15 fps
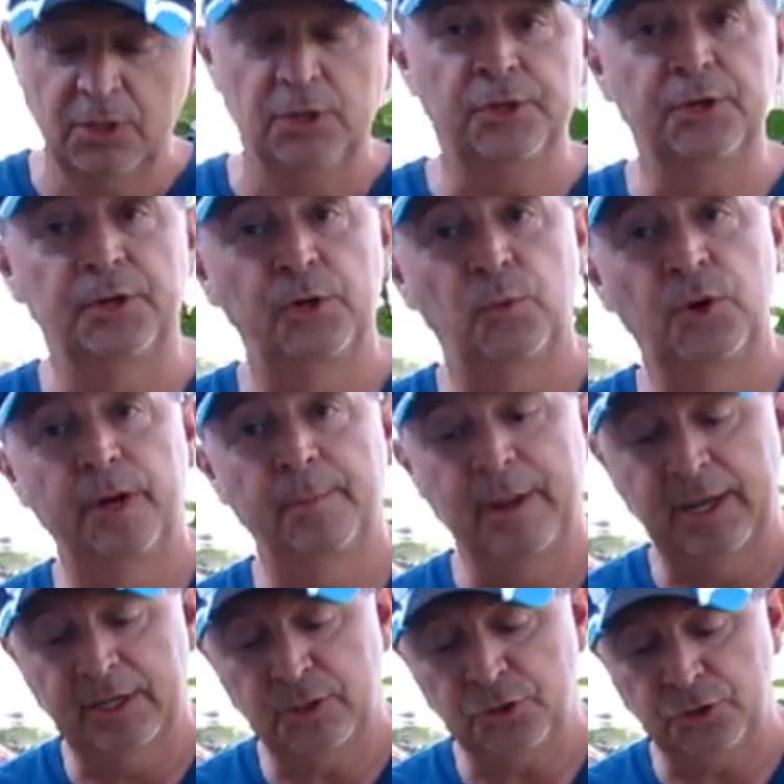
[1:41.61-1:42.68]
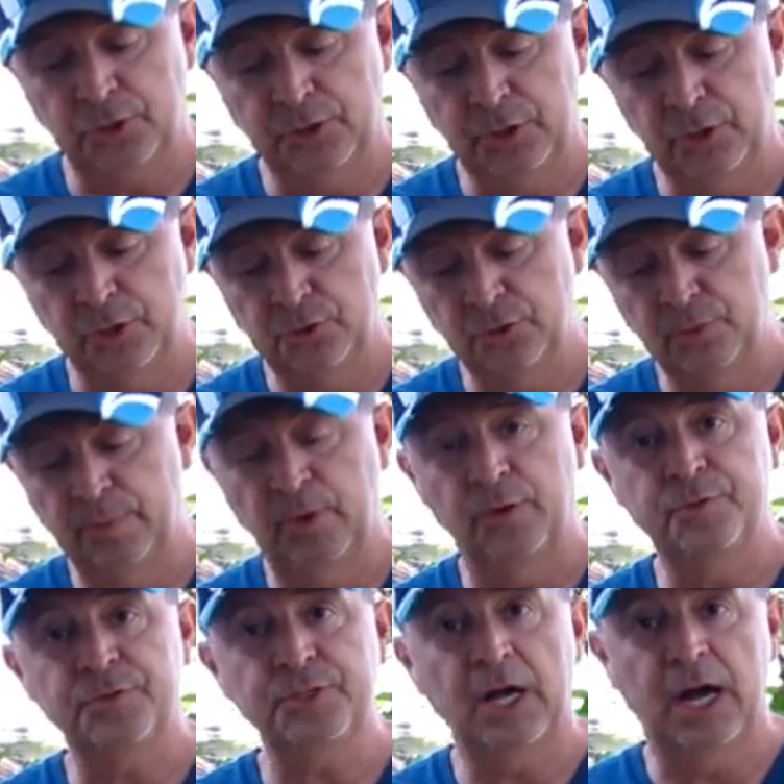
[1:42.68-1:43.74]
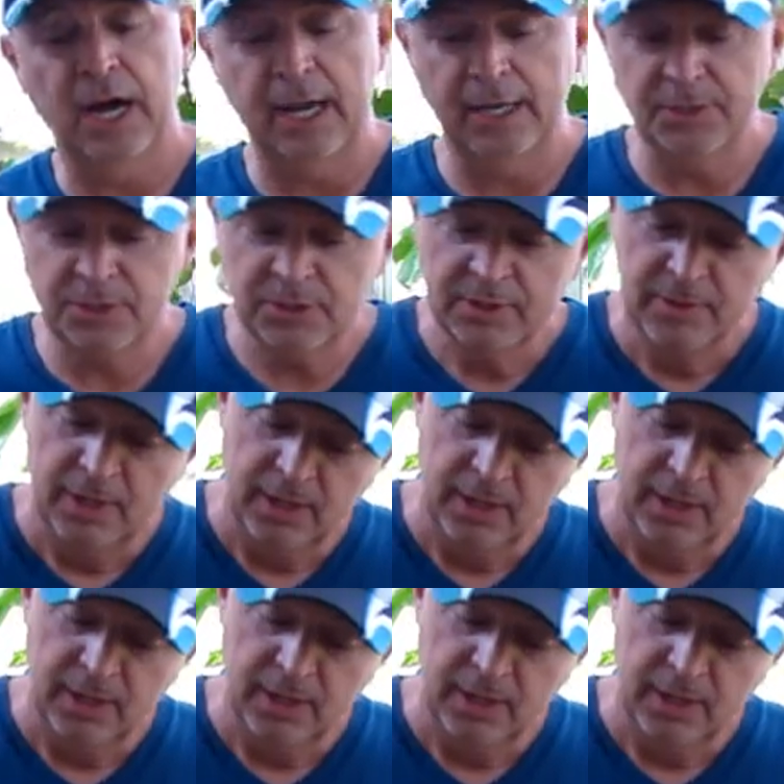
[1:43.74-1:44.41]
You're going to want to make sure that you do both sides.